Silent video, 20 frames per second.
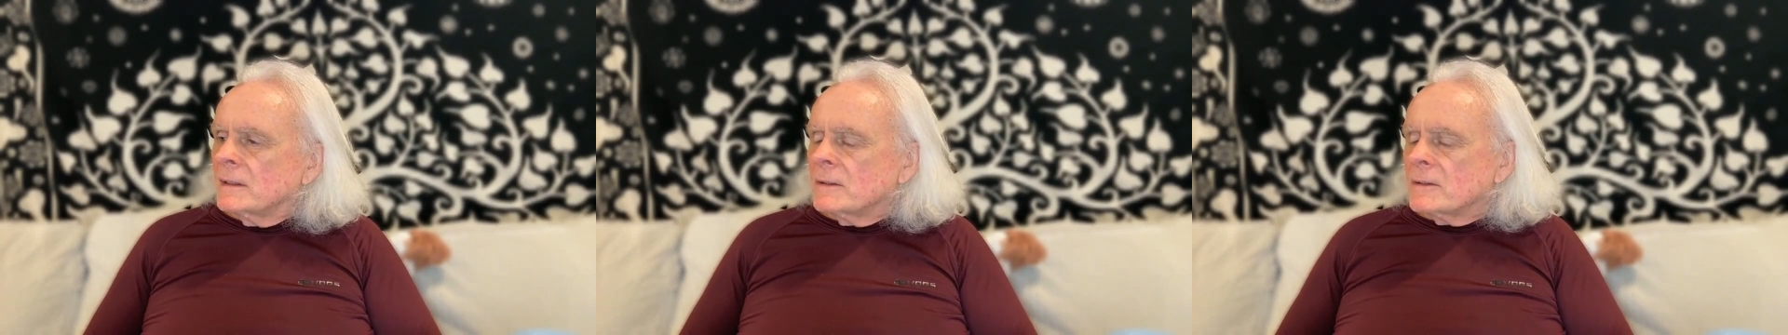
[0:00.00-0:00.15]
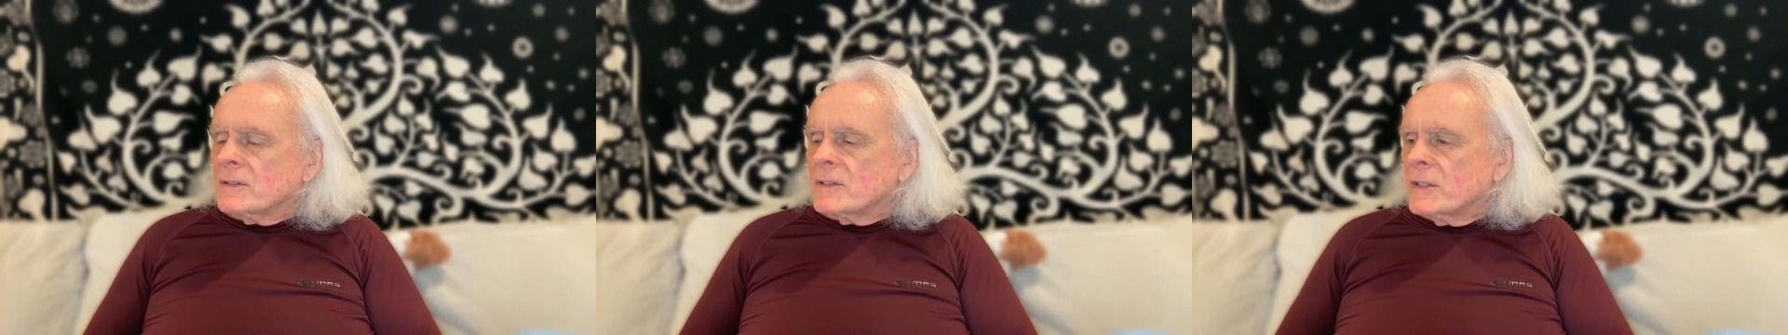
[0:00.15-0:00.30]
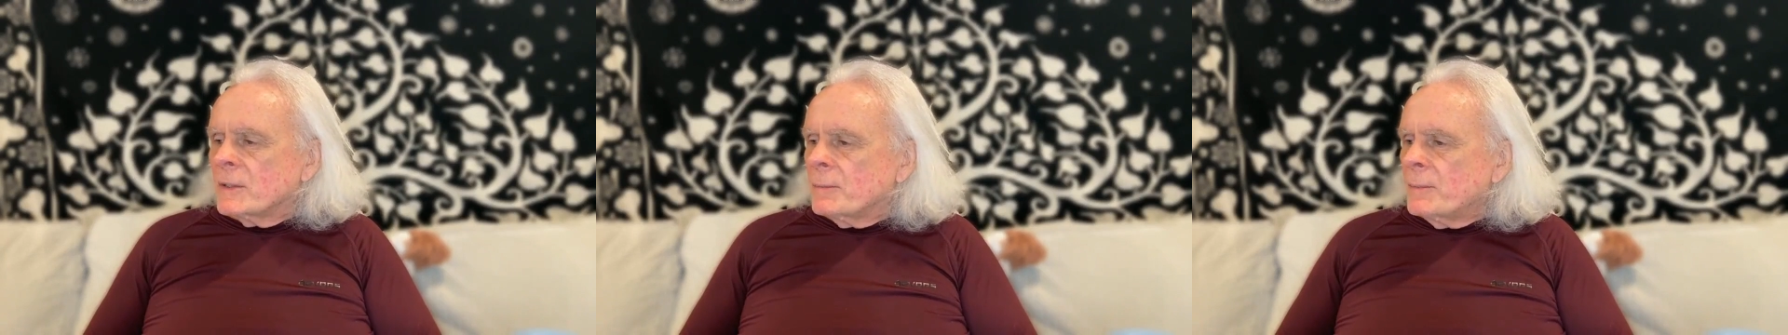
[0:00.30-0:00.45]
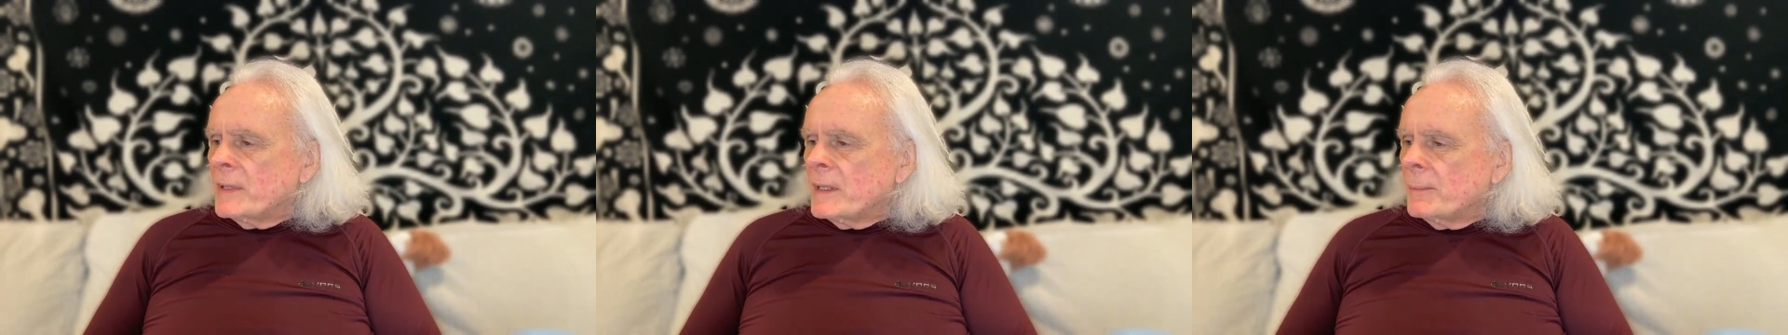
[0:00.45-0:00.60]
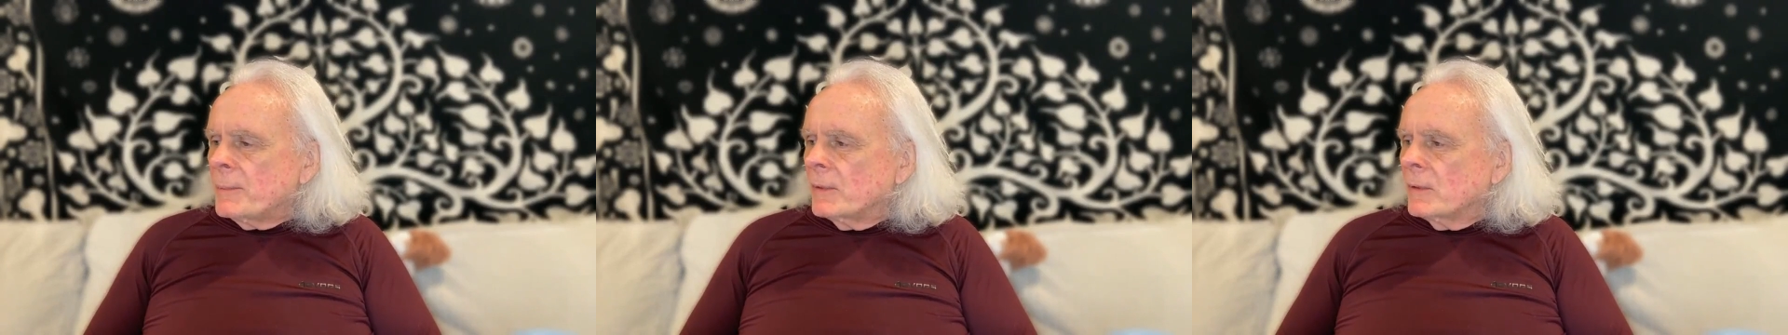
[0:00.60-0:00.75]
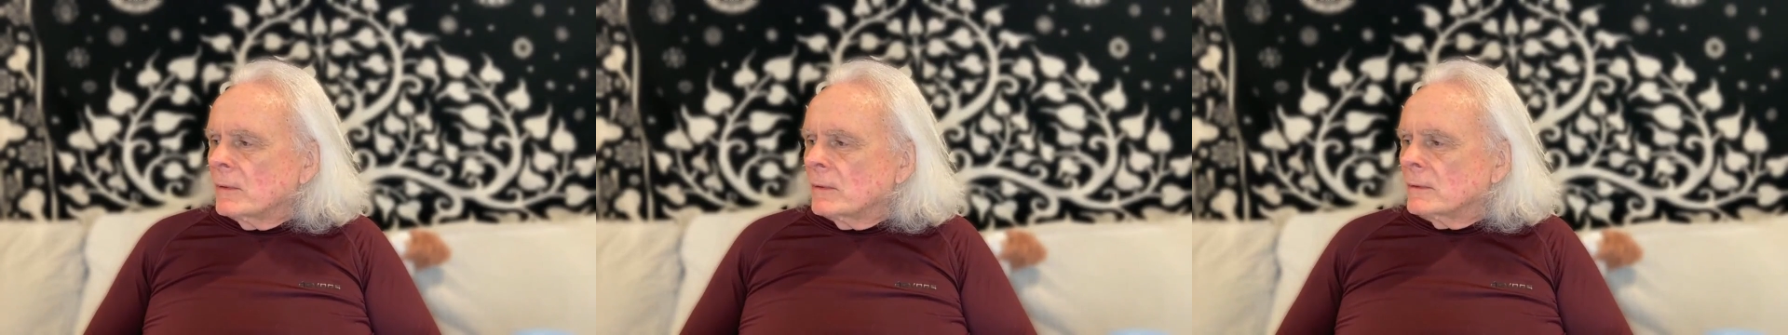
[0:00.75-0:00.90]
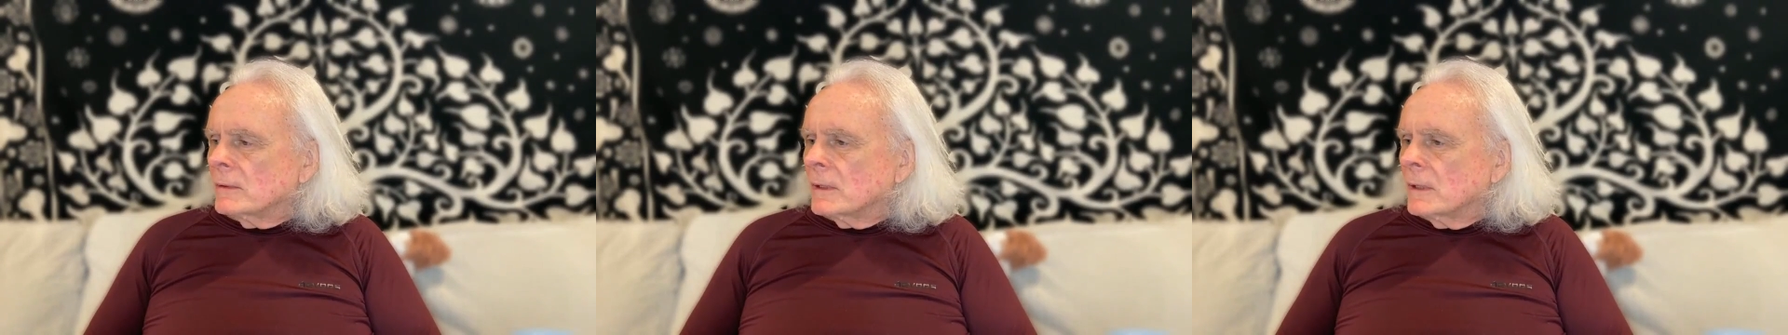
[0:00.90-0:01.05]
some
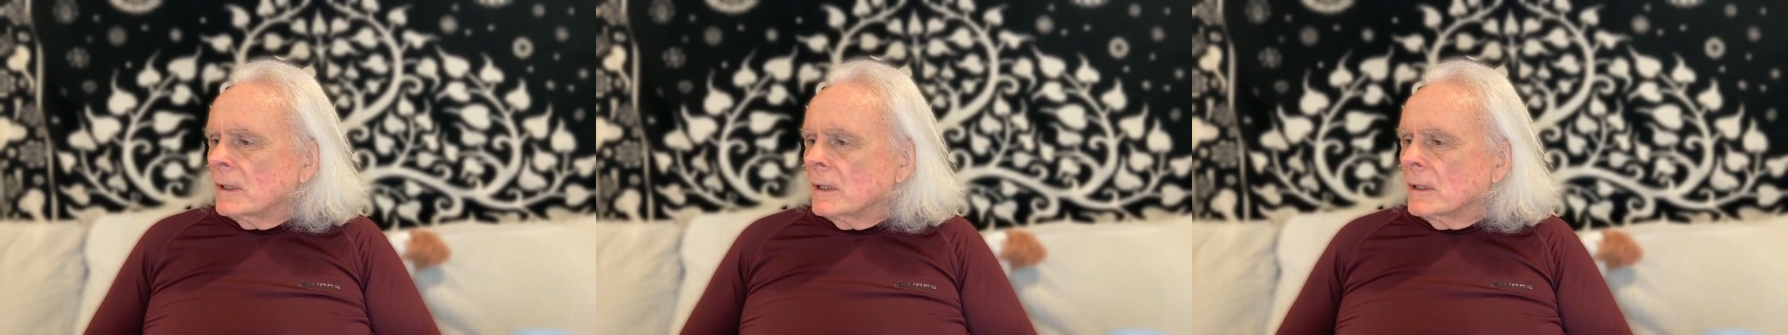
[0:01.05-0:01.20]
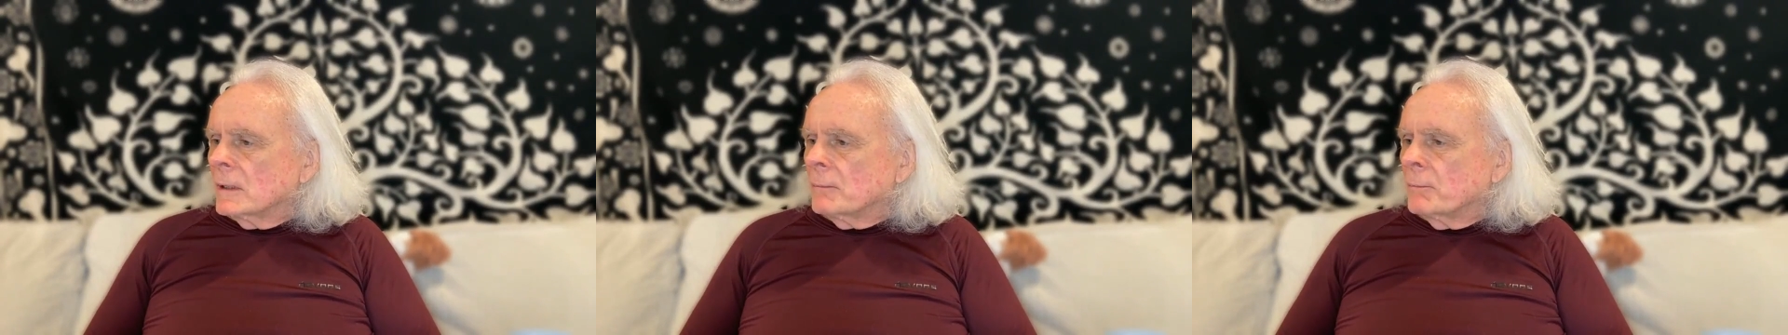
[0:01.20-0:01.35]
people are